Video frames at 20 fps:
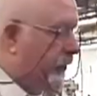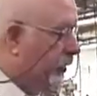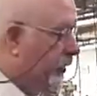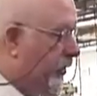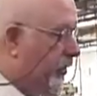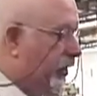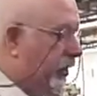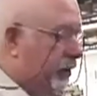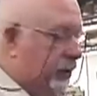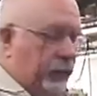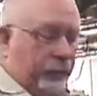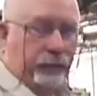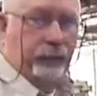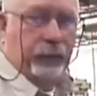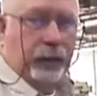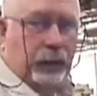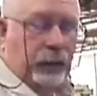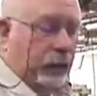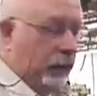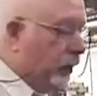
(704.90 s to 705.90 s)
system.
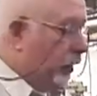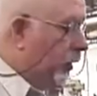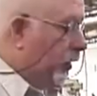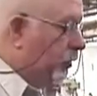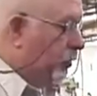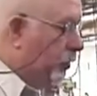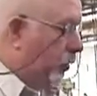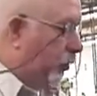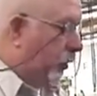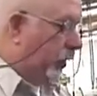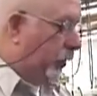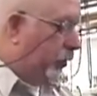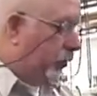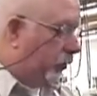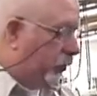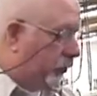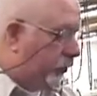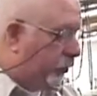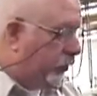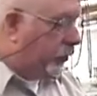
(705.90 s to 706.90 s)
So what
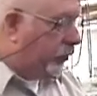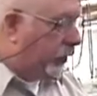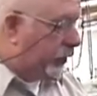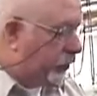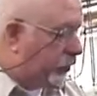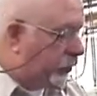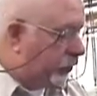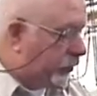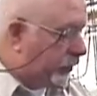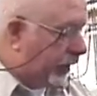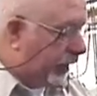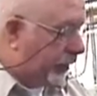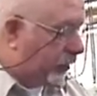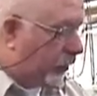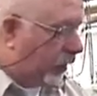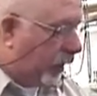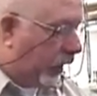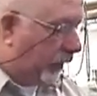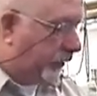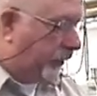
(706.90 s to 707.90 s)
you'll do is you'll take
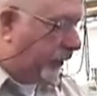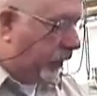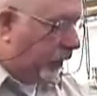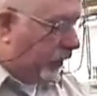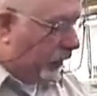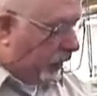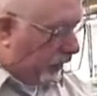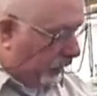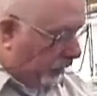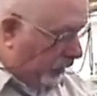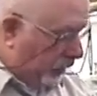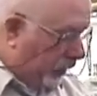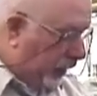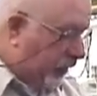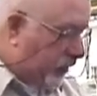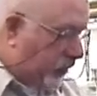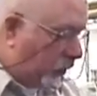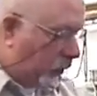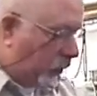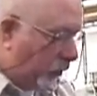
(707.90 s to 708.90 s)
off
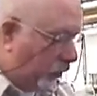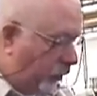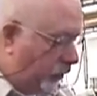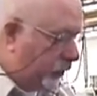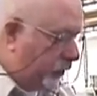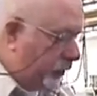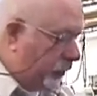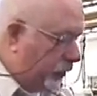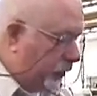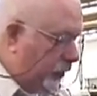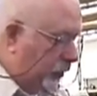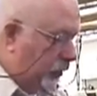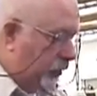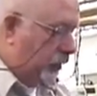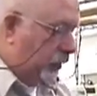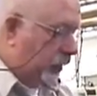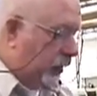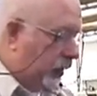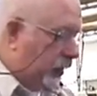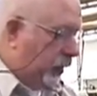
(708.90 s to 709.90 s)
this hose.
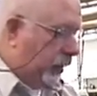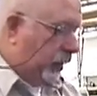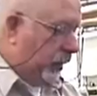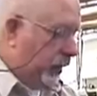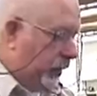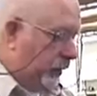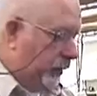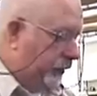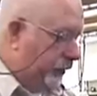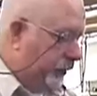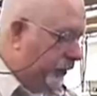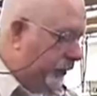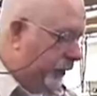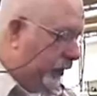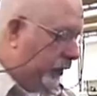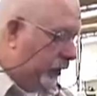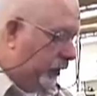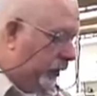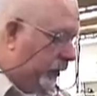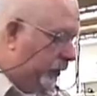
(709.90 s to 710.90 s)

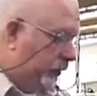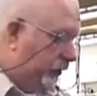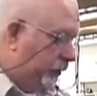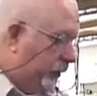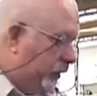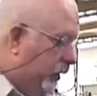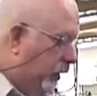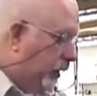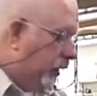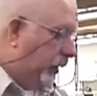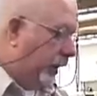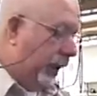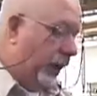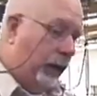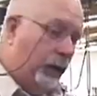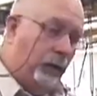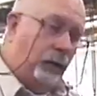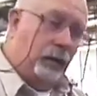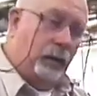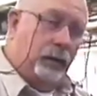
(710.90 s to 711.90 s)
All right.
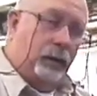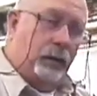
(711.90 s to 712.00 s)
Now,